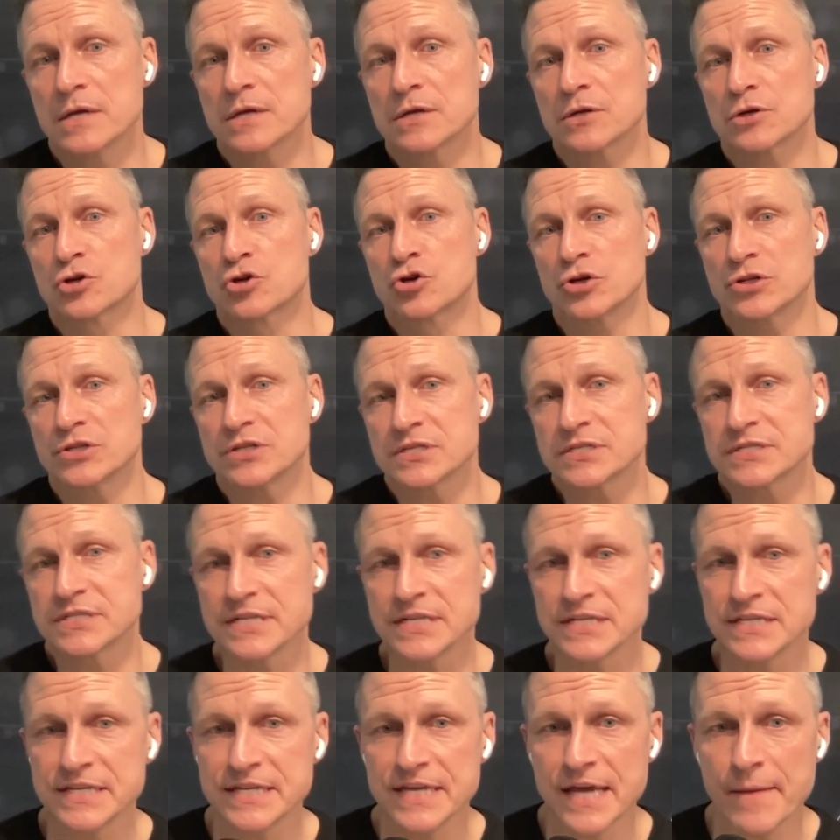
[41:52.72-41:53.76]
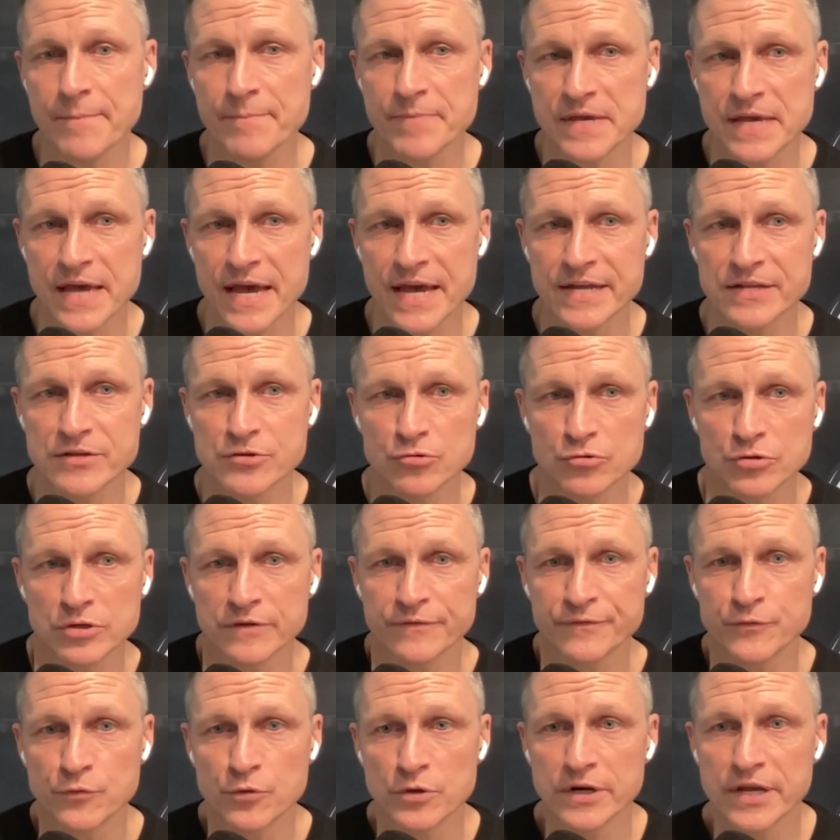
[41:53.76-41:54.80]
Could you see the NBA doing a
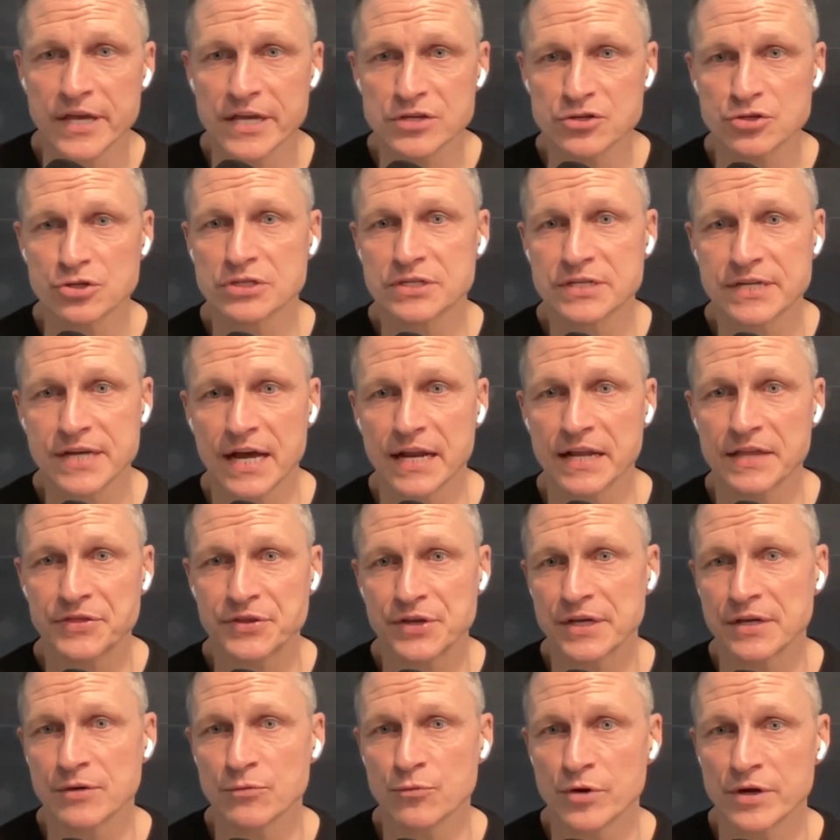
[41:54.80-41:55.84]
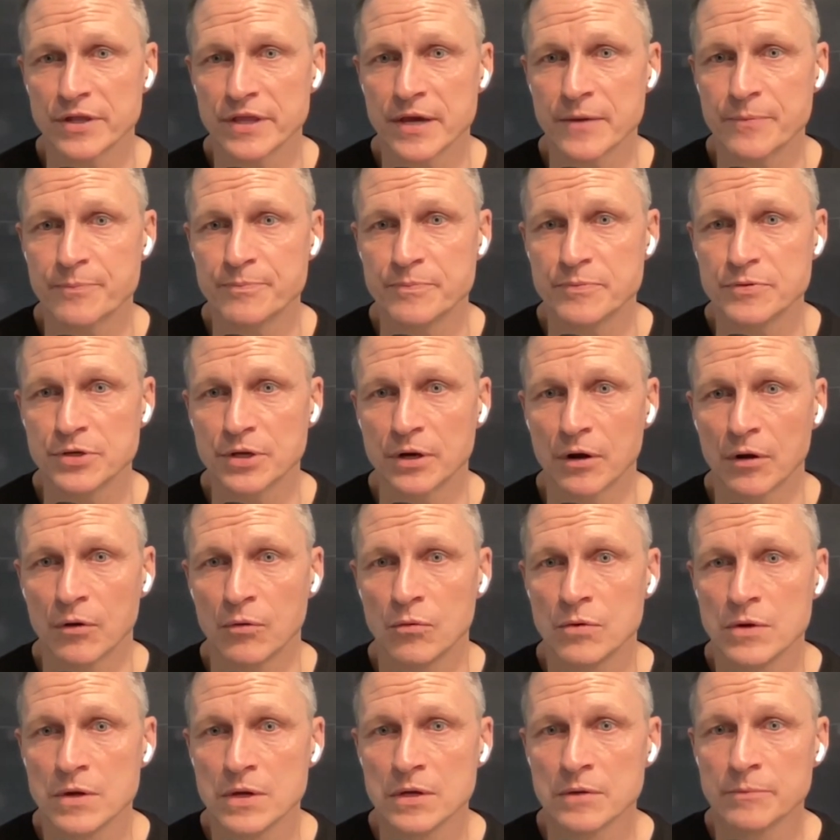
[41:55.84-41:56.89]
Four Nations kind of thing where they,
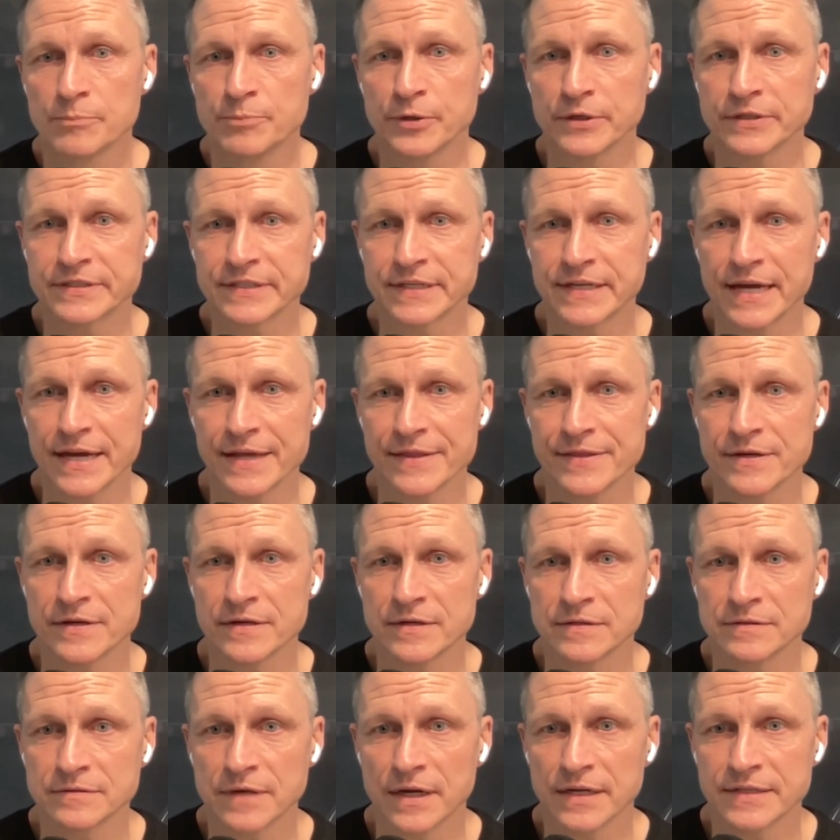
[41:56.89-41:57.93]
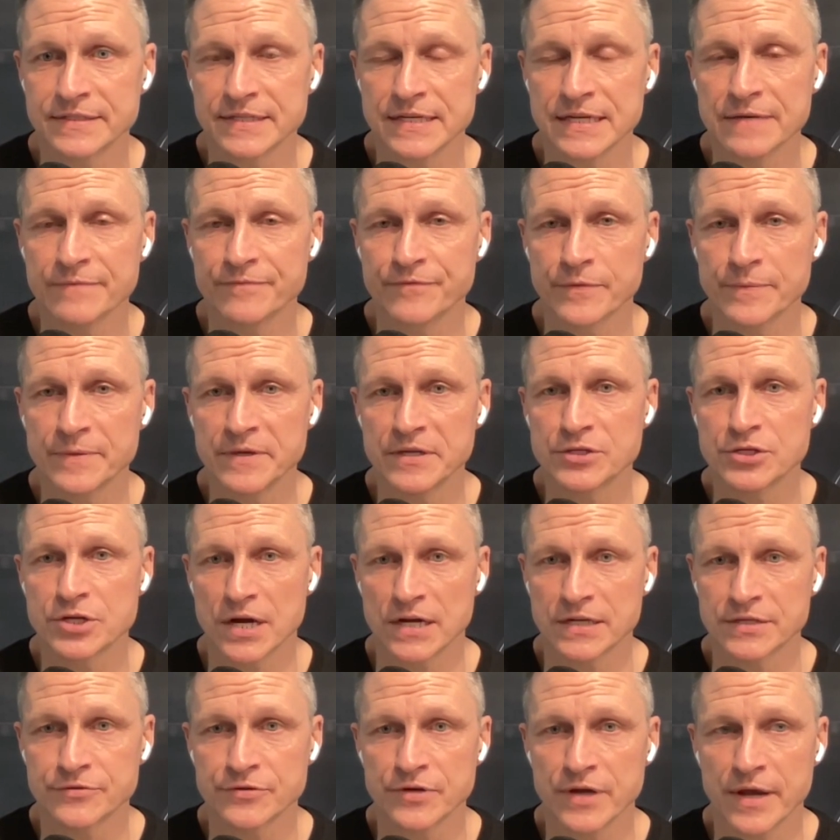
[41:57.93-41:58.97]
put together a team from each
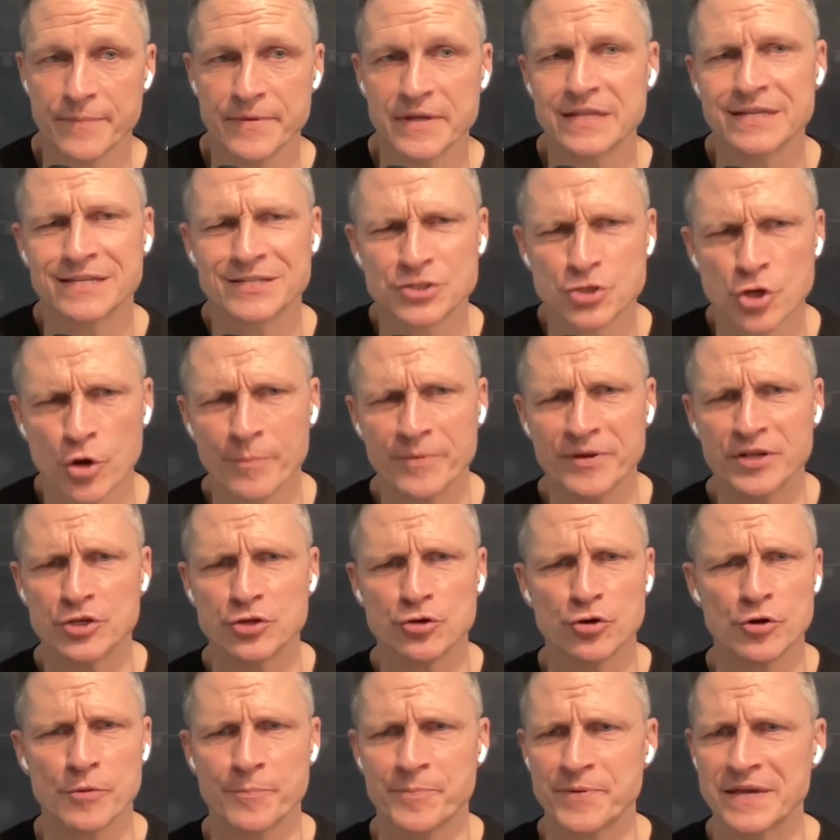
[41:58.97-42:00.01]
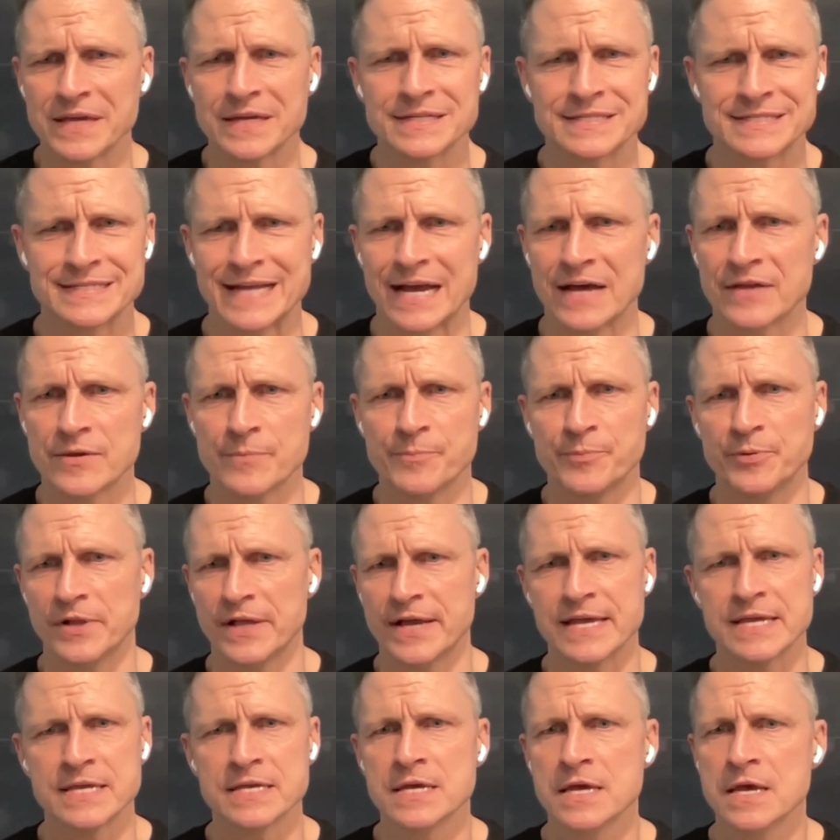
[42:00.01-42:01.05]
country? I mean, there's so many Europeans now that
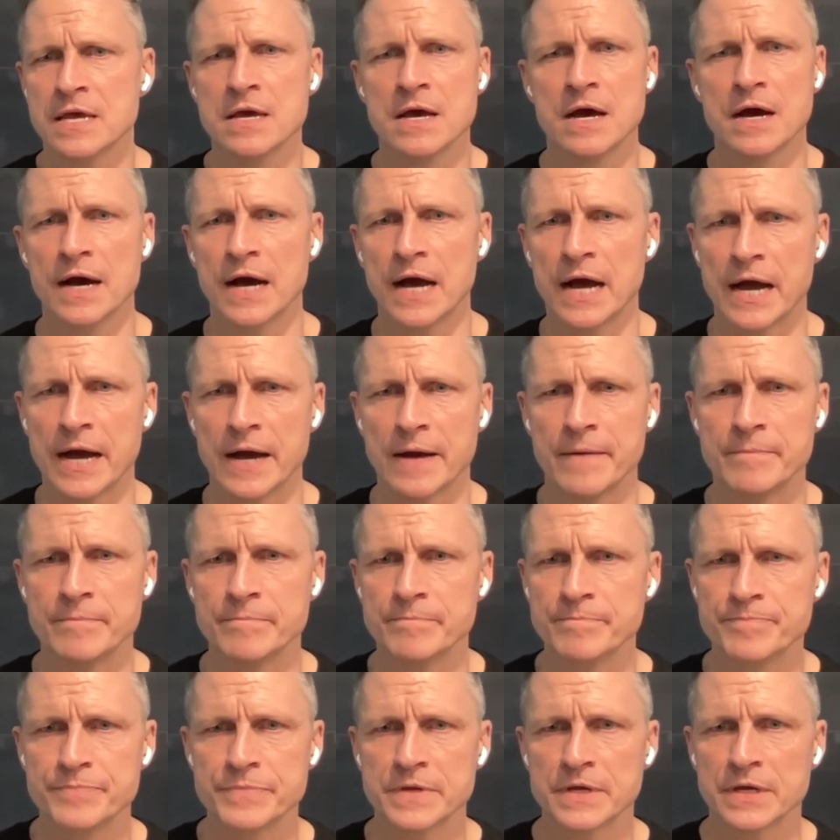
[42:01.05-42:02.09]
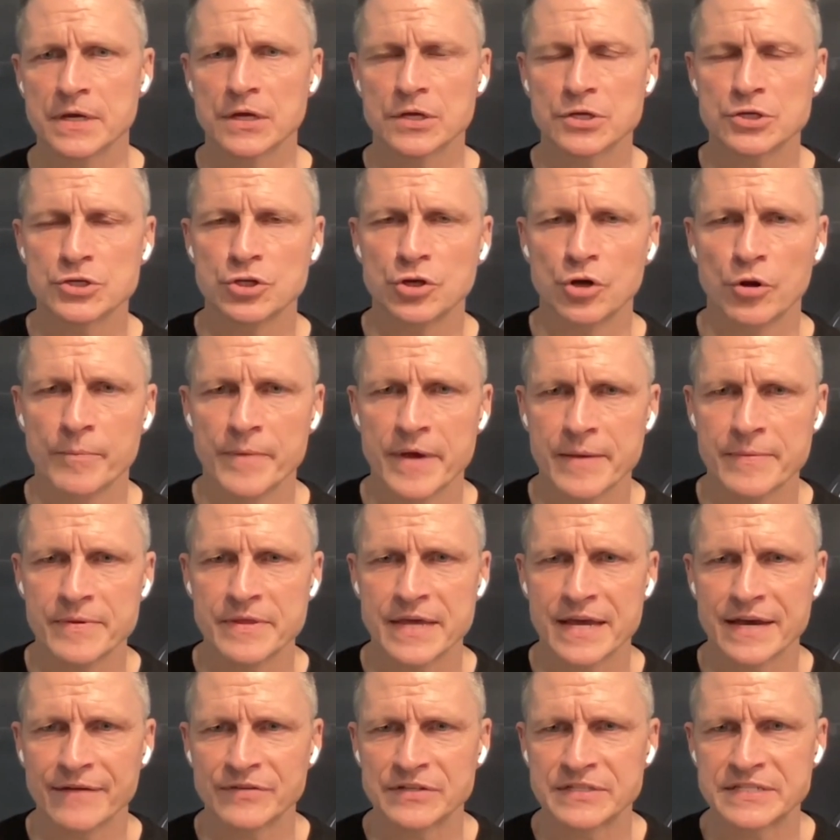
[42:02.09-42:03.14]
play. Maybe they
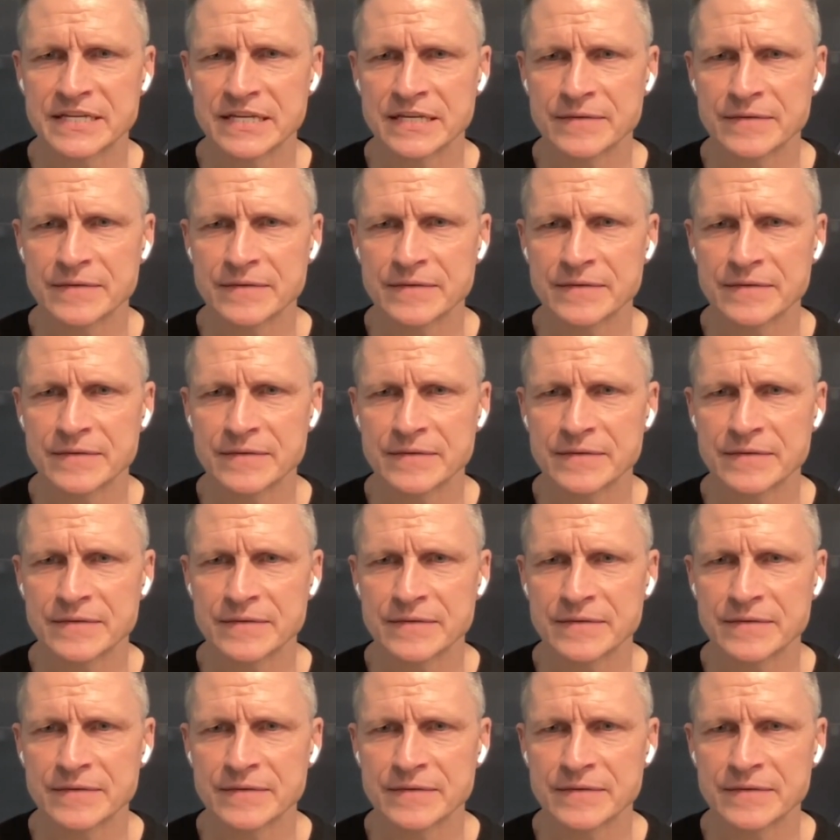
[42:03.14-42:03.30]
have a team